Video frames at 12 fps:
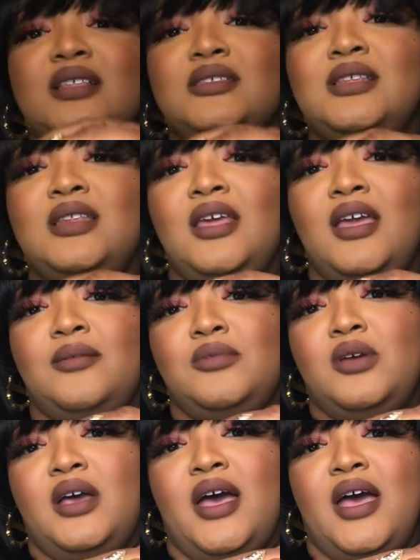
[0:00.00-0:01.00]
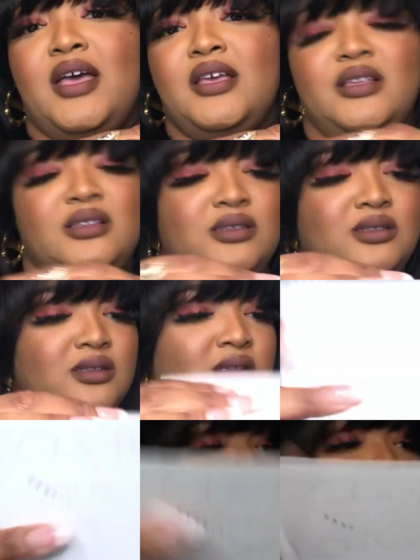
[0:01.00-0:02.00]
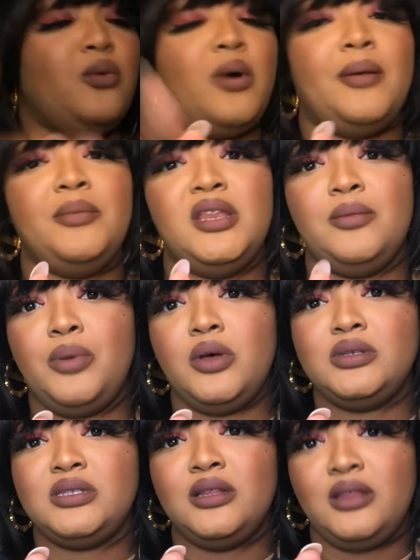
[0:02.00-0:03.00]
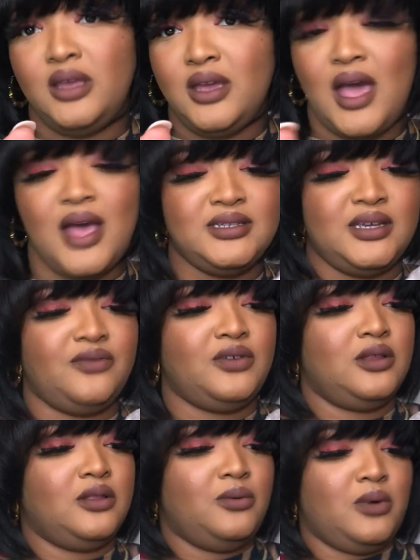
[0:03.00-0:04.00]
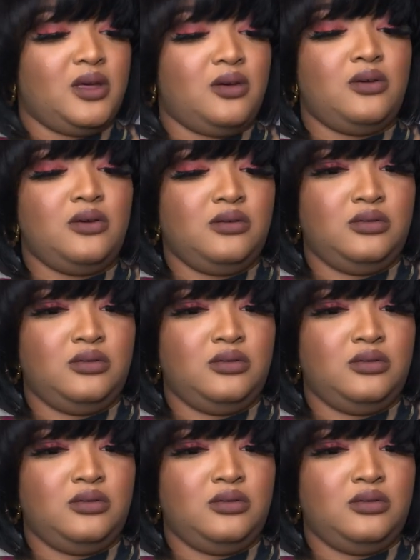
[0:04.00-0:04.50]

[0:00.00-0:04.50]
that's the name, you guys. If you want me to post the link, I definitely will.